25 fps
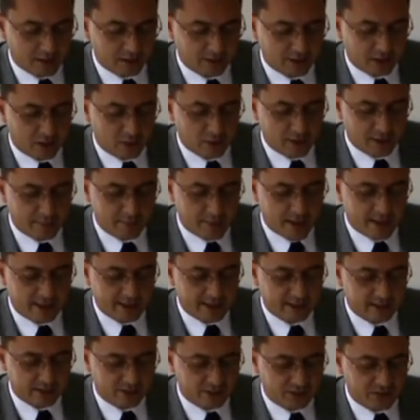So a
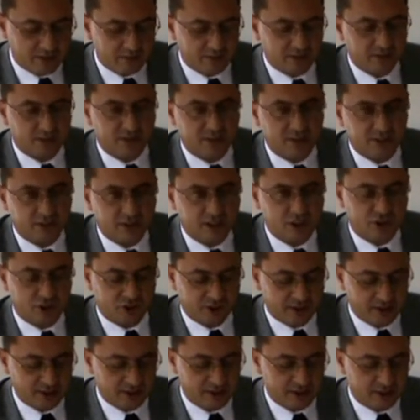market-driven
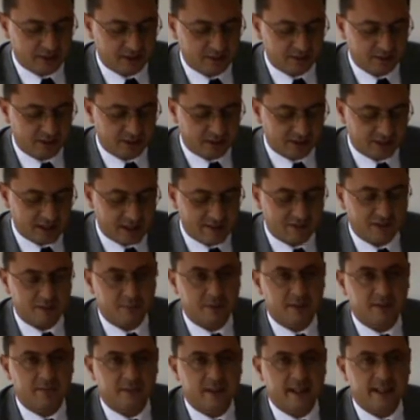restructuring in
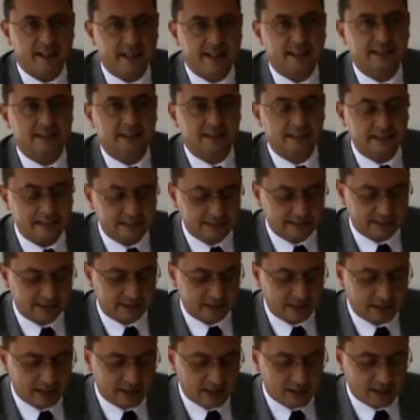government finances
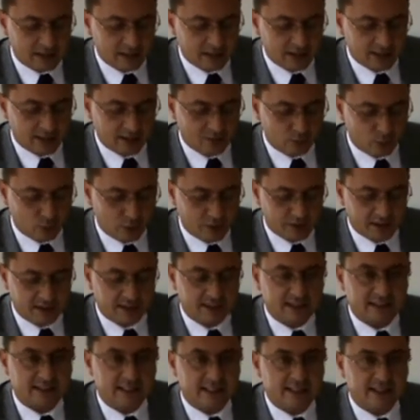uh, would, in
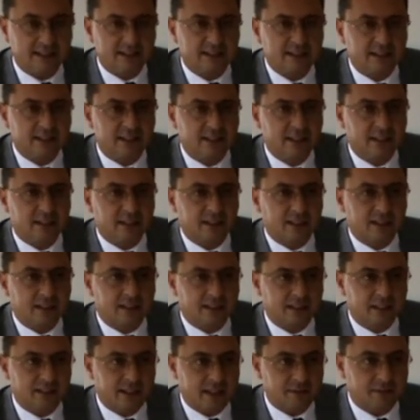a sense,
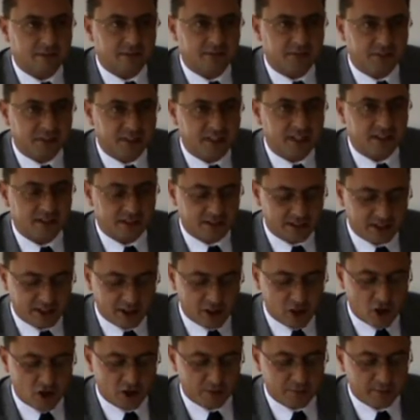uh, have freed the
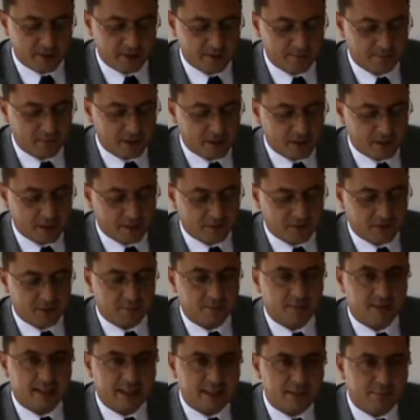economy from
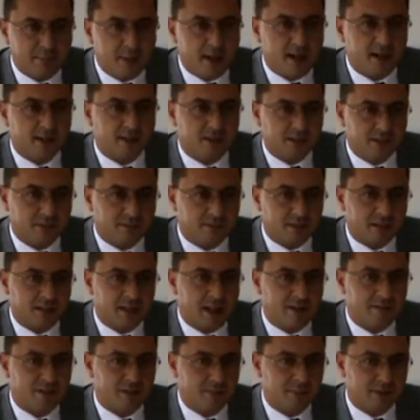that part of the
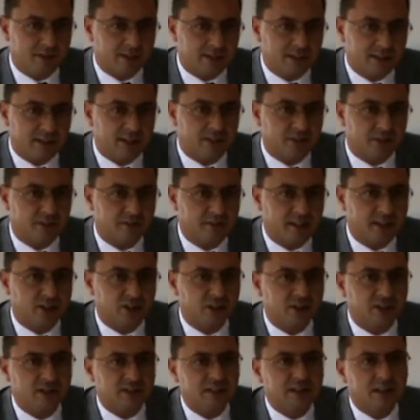government's
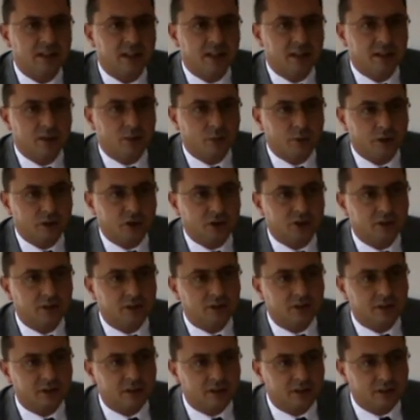interventions which
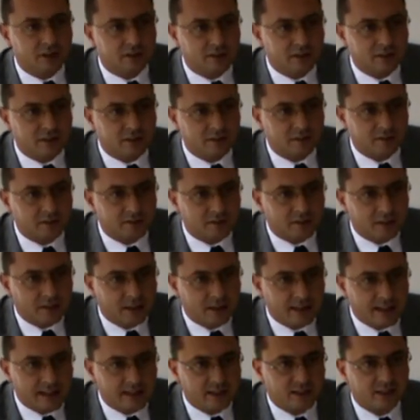uh, the
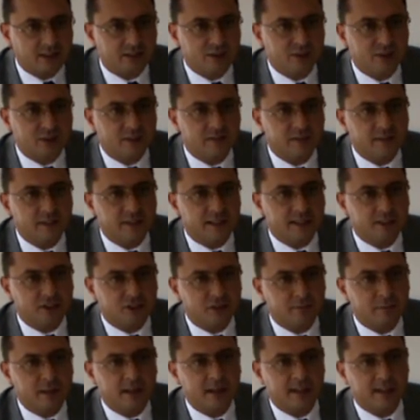lenders on the
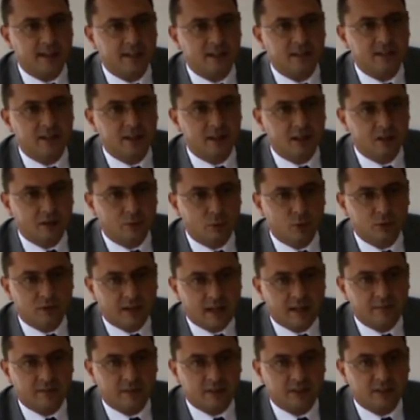financial market would
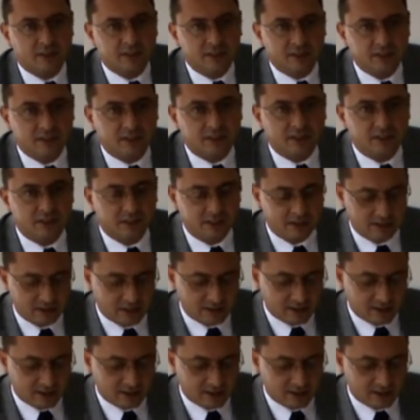have considered